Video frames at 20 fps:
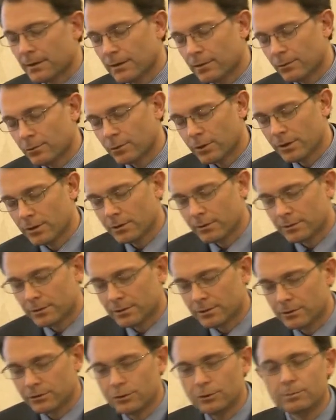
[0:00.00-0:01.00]
where
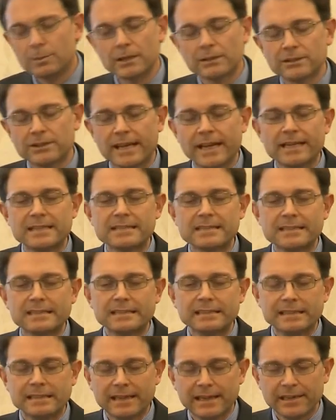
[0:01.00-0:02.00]
too much
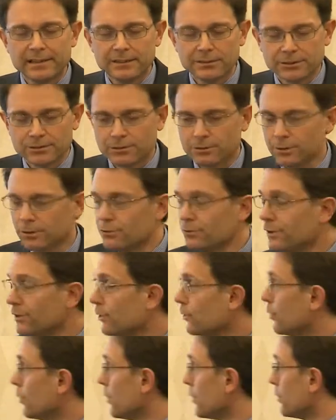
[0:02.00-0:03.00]
ACTH or
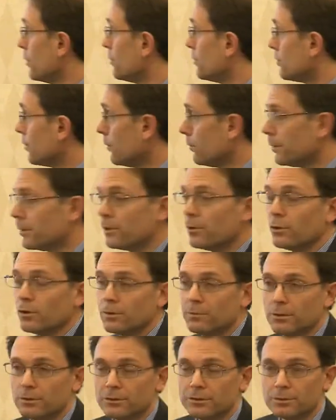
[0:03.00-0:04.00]
adrenocorticotropin
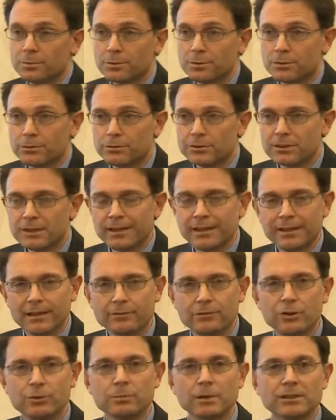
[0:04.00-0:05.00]
hormone is produced, they
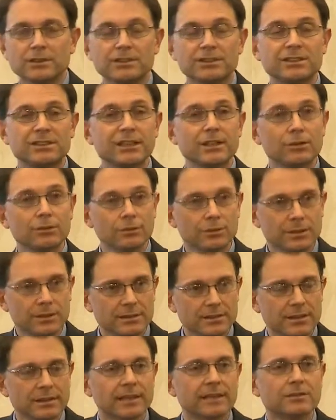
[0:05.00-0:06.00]
have too much
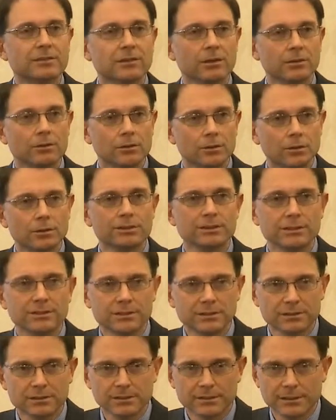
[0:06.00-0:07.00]
steroids, and that's called
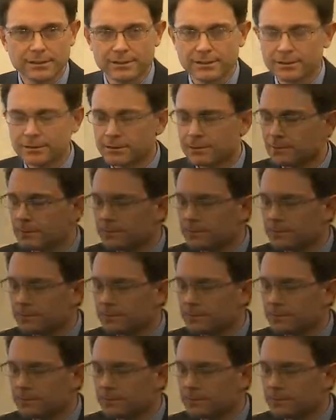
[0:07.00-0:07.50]
Cushing's disease.